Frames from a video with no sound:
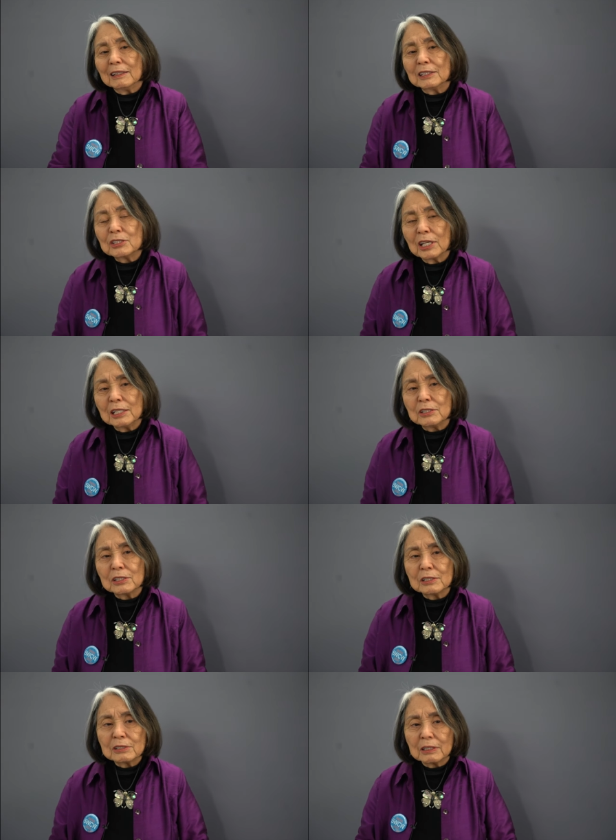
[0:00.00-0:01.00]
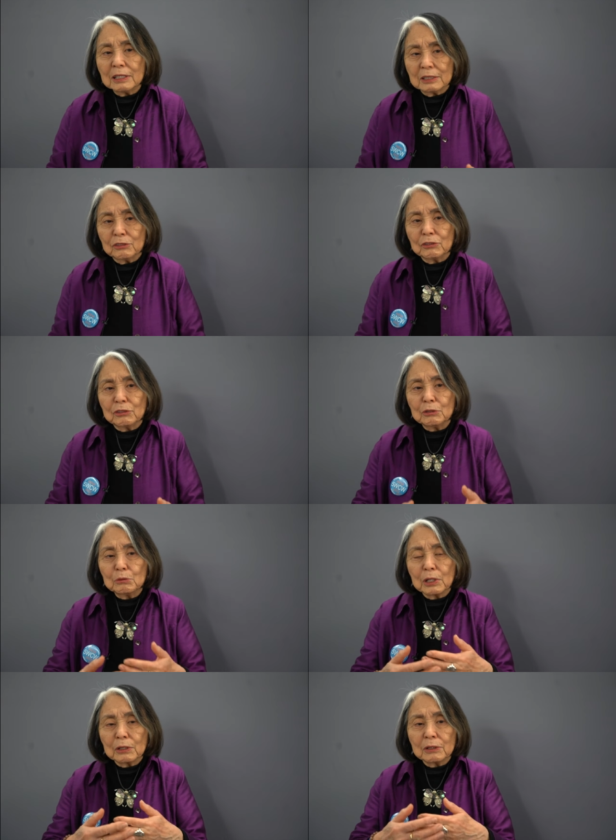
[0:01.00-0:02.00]
that changes us to
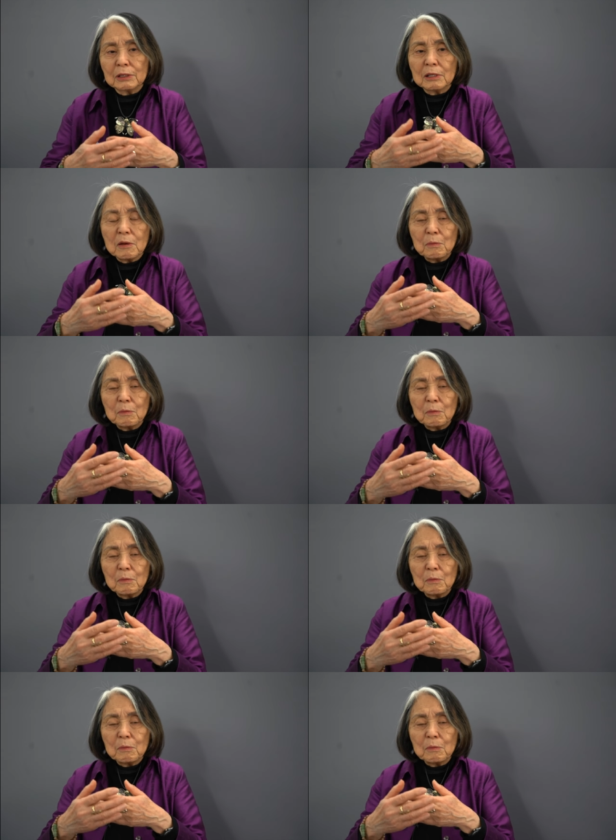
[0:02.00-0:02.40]
where the